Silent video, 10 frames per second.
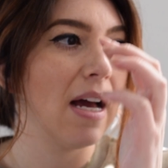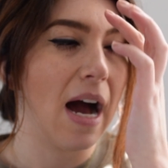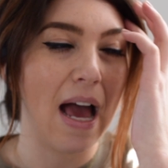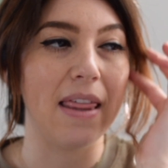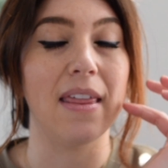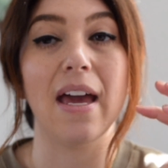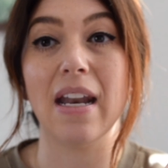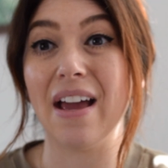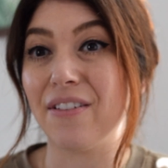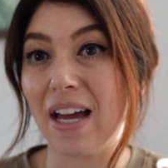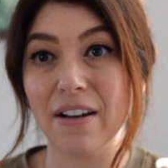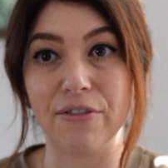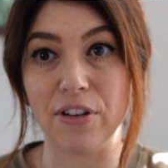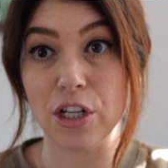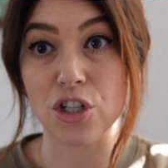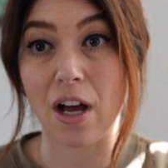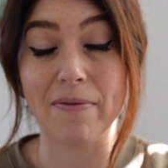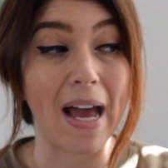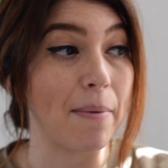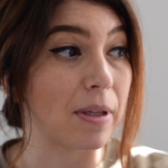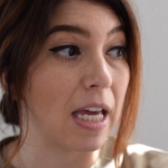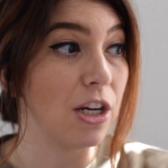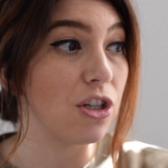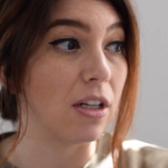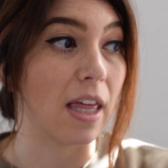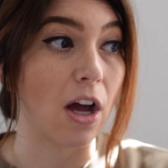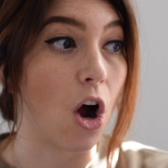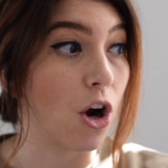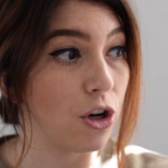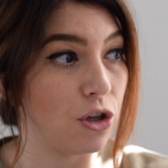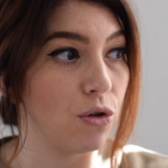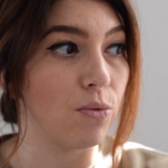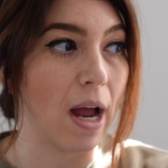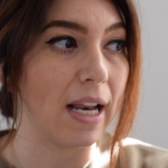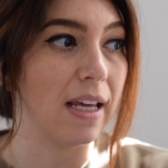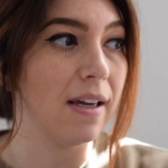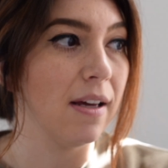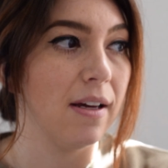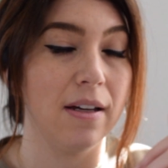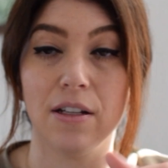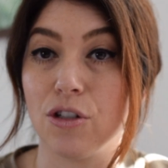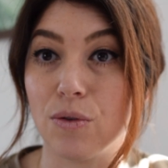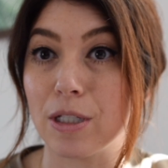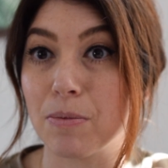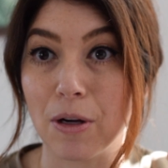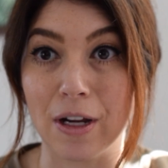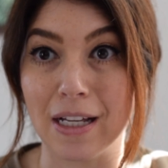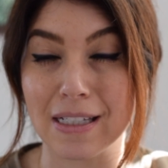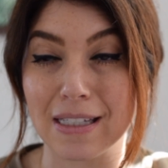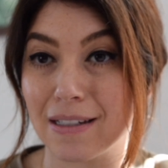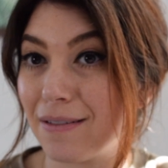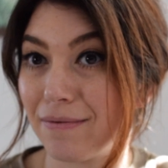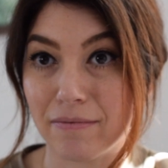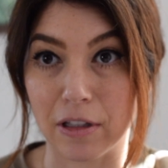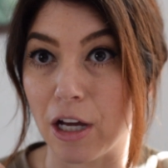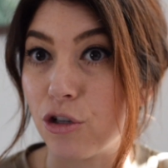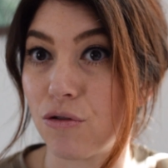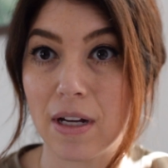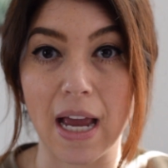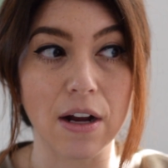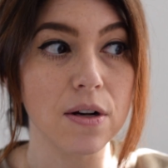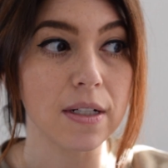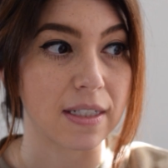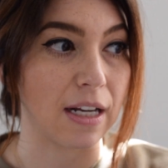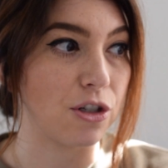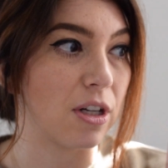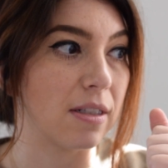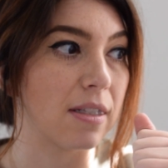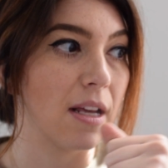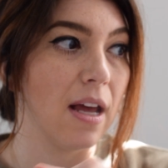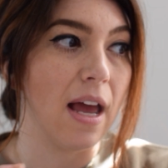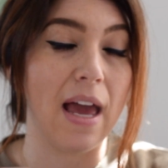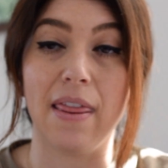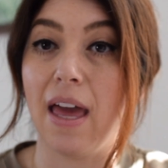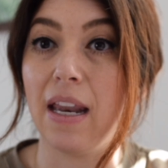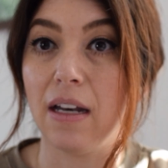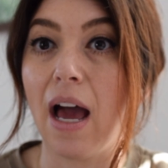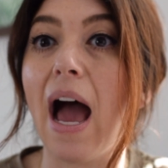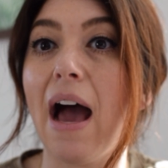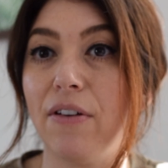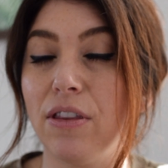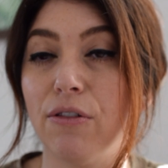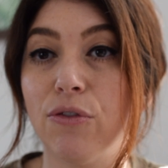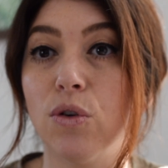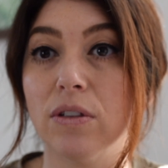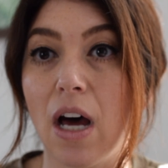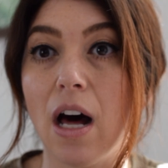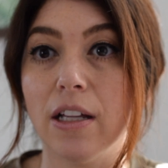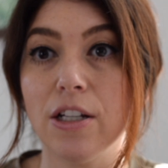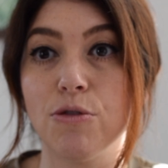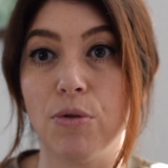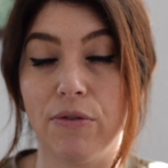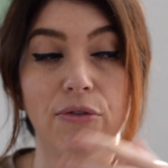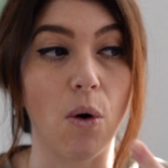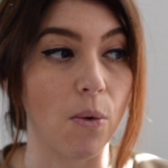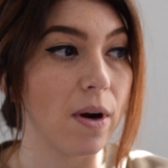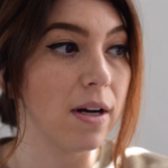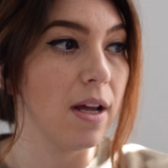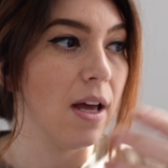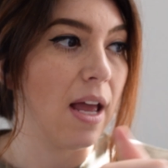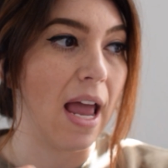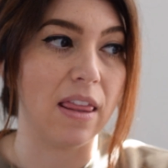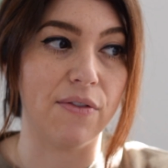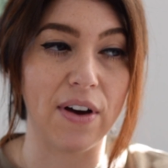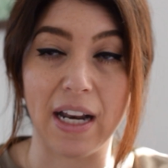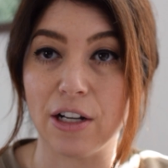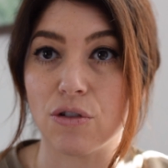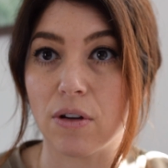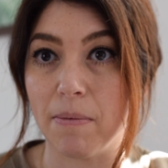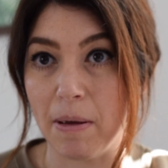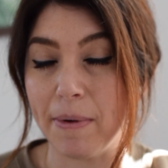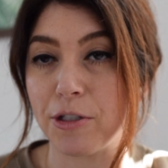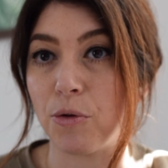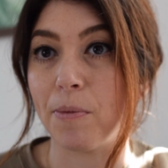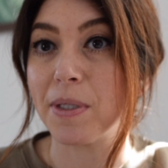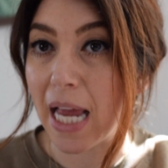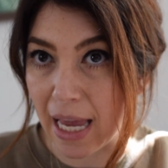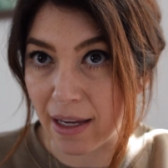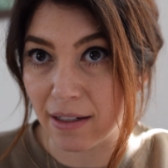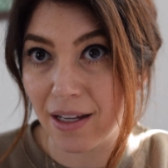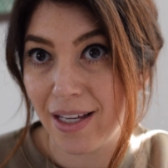And then I kind of finish off my application like, are you ready to experience luxury hair extensions? And then having the full knowledge put forward and the financial commitment to obtain